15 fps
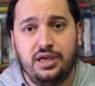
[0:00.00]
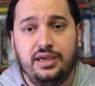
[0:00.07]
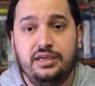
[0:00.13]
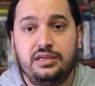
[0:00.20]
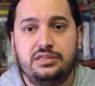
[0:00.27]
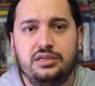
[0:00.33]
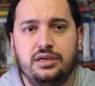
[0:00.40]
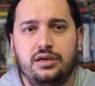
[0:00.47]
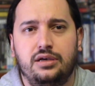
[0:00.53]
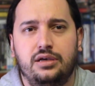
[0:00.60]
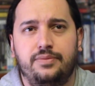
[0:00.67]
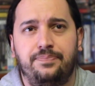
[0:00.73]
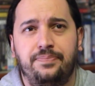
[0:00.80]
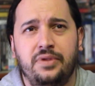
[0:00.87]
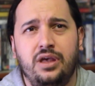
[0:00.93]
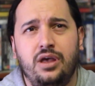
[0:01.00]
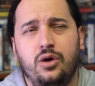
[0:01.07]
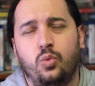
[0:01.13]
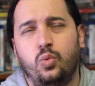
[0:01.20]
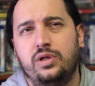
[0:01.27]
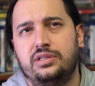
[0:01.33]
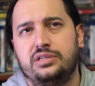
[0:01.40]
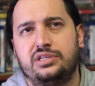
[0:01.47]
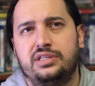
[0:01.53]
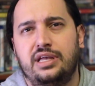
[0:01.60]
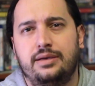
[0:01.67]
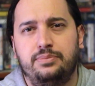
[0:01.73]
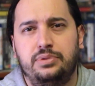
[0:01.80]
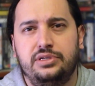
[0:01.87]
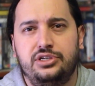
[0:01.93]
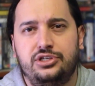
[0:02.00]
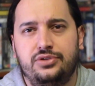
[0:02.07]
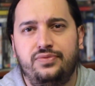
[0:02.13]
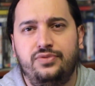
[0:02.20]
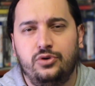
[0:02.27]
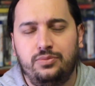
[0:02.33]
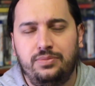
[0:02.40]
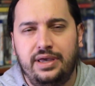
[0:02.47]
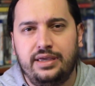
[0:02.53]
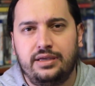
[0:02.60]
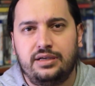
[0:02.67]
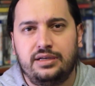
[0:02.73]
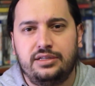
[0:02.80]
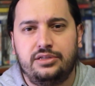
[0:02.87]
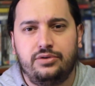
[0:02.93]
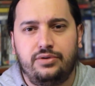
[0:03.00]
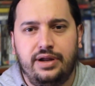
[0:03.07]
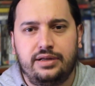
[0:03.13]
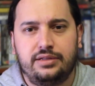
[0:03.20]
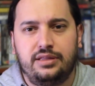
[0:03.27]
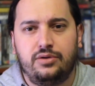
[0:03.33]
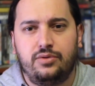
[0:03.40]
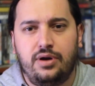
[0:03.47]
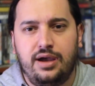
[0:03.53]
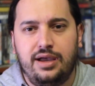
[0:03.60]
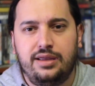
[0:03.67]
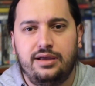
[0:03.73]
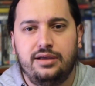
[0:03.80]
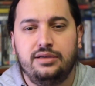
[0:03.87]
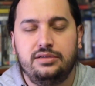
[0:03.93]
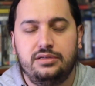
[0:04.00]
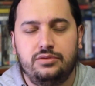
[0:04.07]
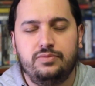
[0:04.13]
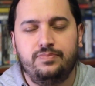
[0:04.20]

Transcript: He's a well-established filmmaker, director, writer.